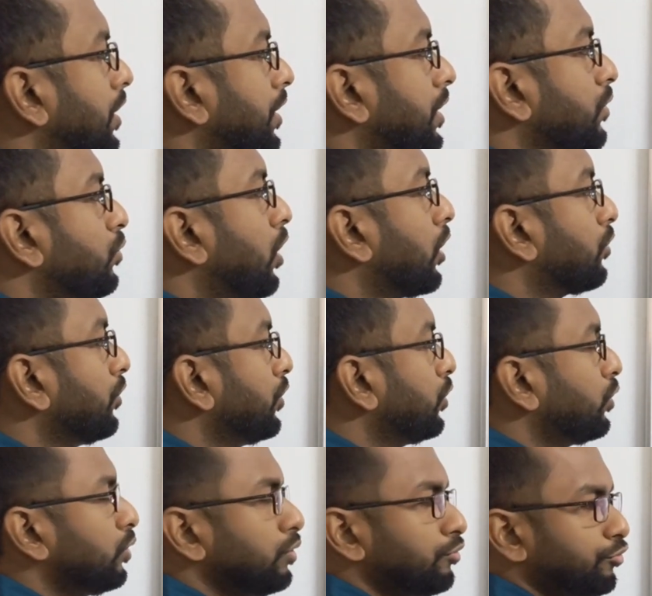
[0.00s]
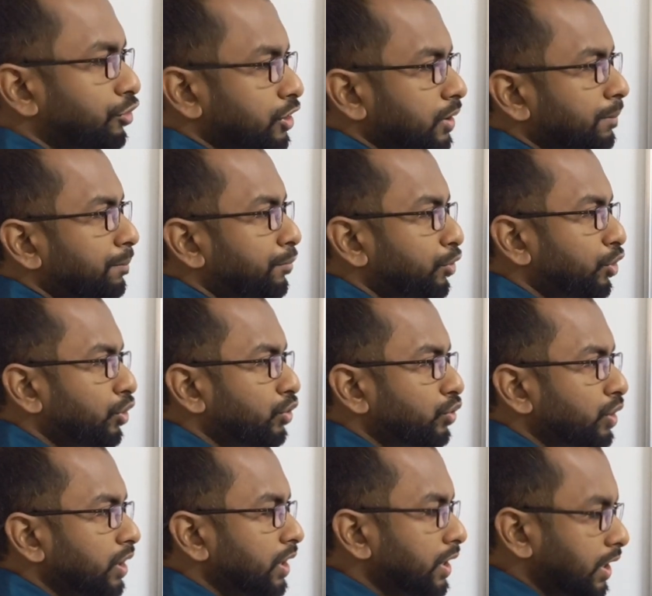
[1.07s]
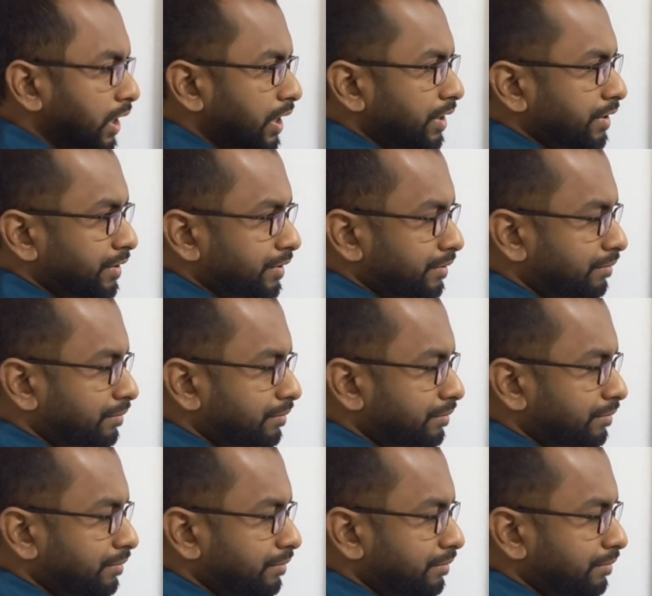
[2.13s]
See, what we know for the pure rolling case,